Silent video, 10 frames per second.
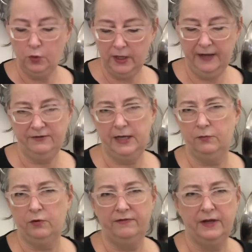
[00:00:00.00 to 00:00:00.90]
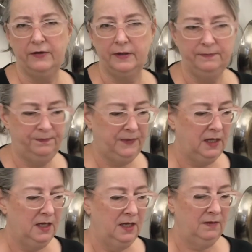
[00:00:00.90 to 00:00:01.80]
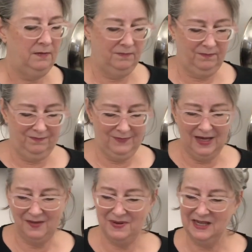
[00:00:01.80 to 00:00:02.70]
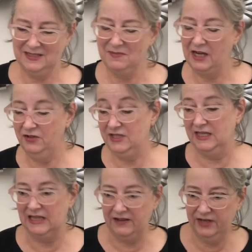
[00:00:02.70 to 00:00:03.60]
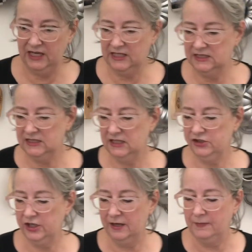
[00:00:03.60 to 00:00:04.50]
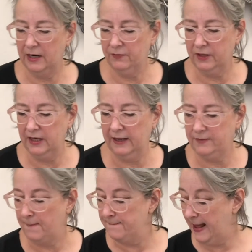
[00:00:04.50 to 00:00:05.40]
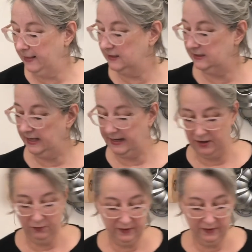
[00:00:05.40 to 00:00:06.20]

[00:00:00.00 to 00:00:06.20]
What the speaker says: We're gonna have to add more flour. Because I'm not using leavening and such, I'm not really gonna have to balance that out